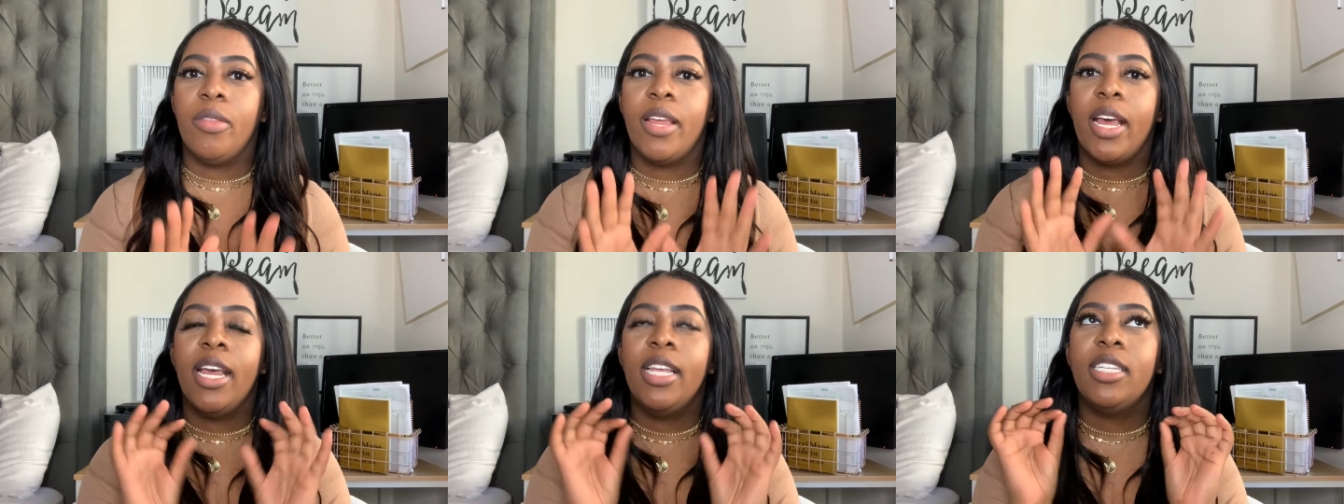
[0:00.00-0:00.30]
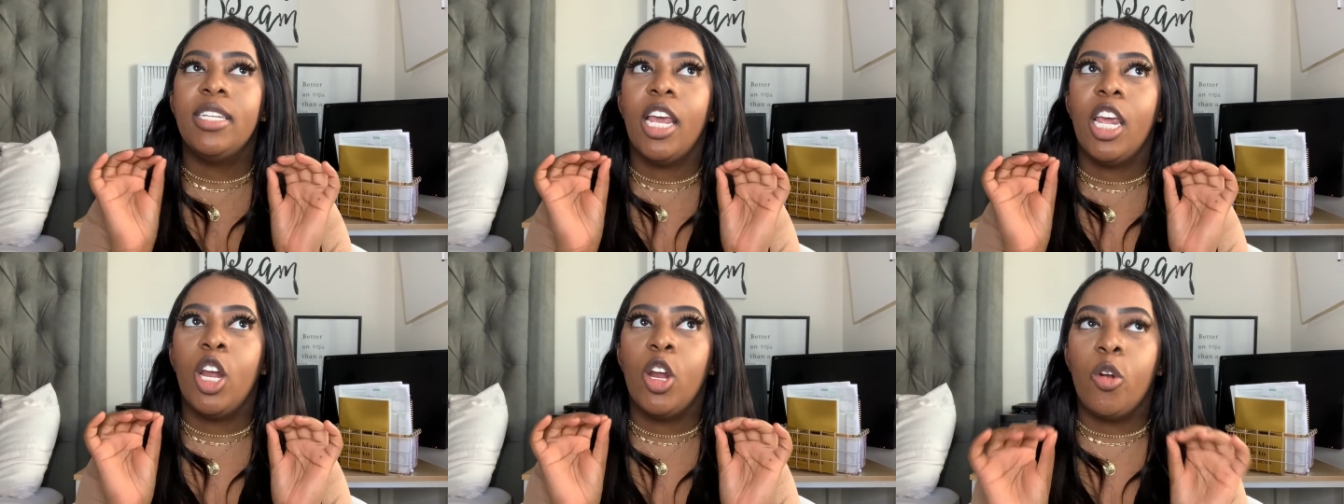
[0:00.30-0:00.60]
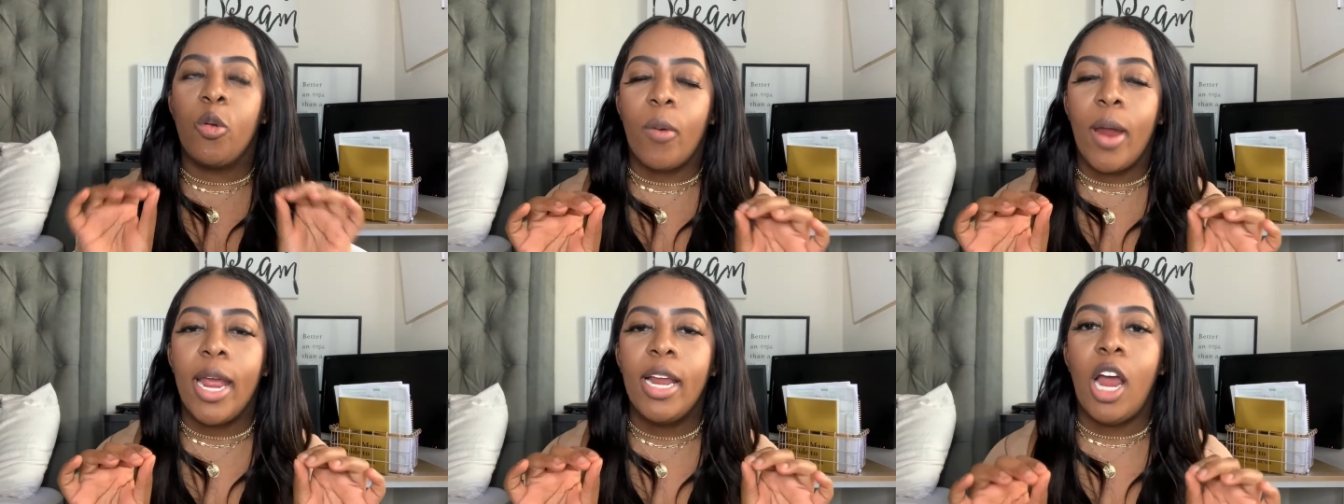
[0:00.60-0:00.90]
That is a
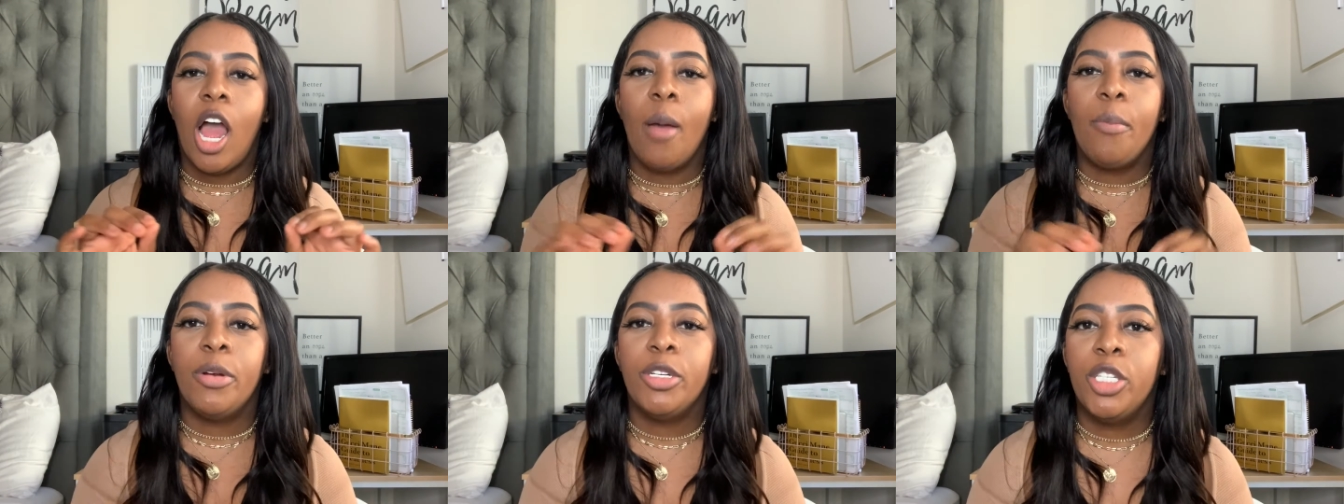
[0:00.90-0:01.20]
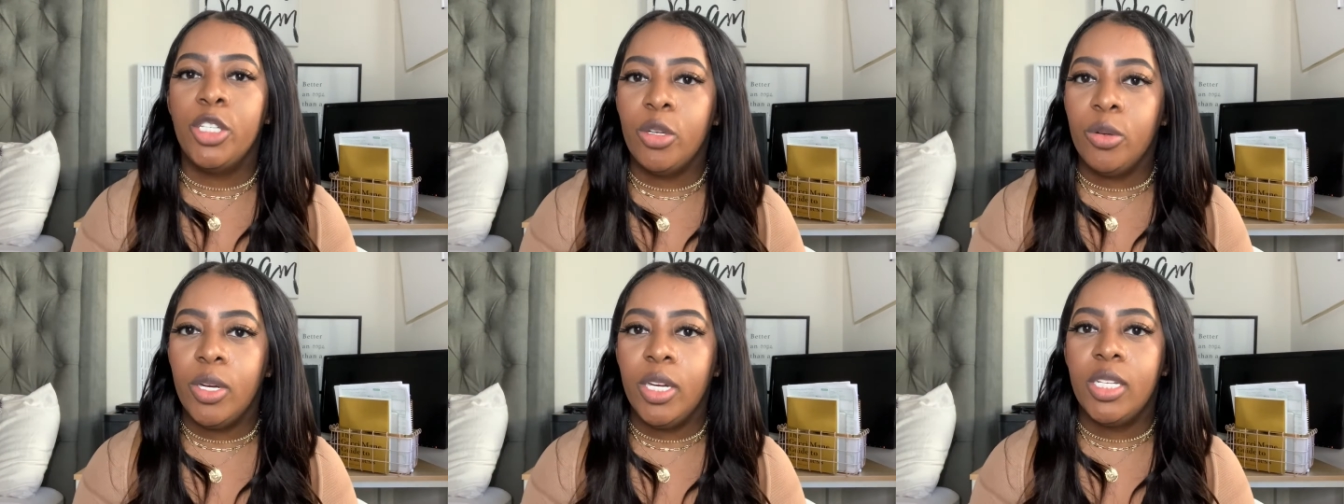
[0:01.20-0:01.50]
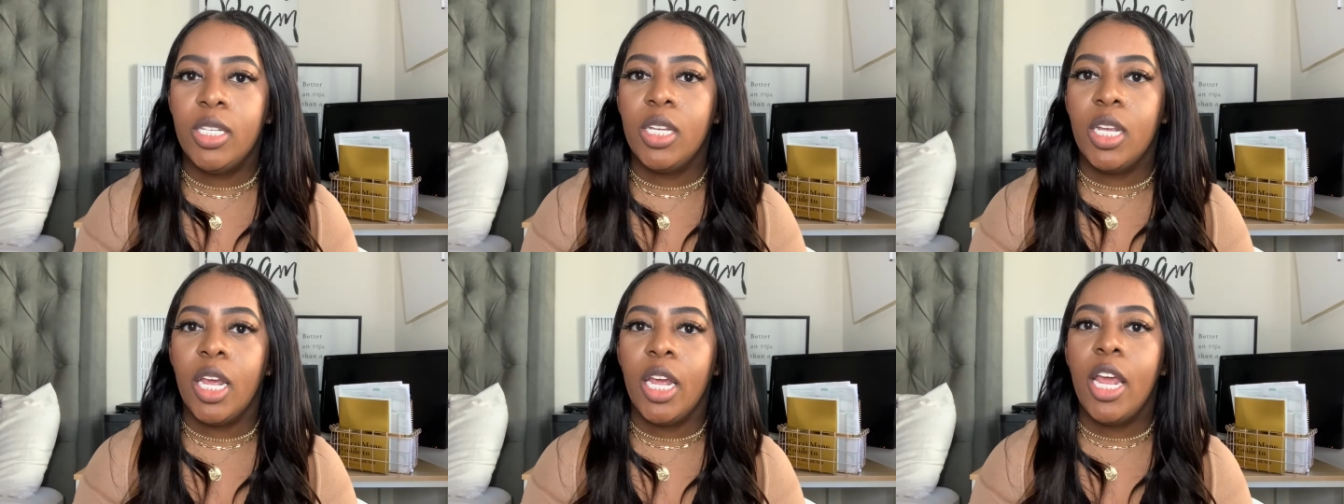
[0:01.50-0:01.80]
great
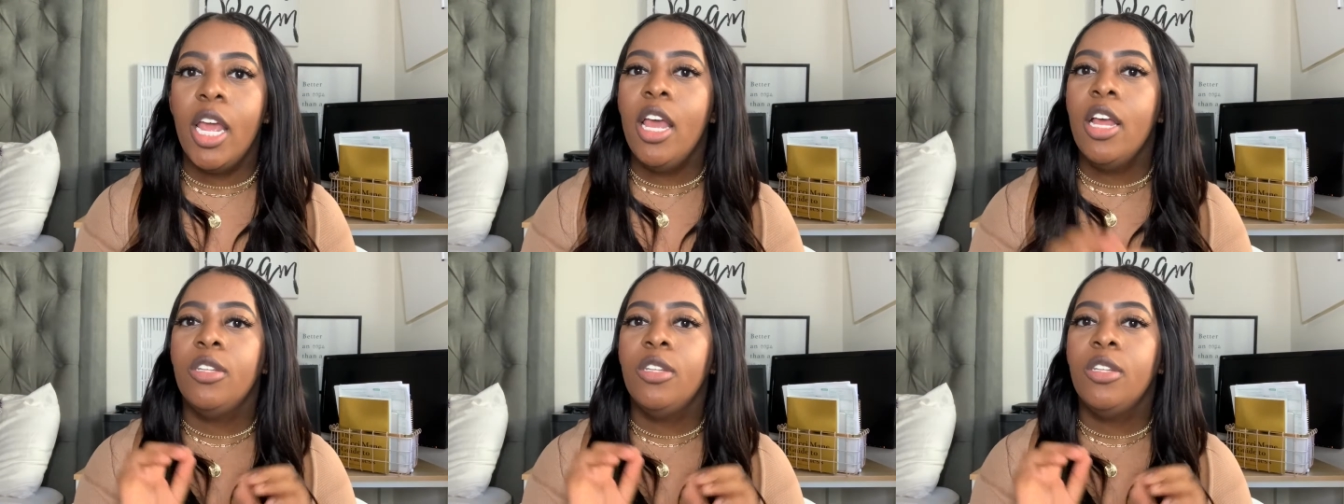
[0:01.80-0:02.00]
opportunity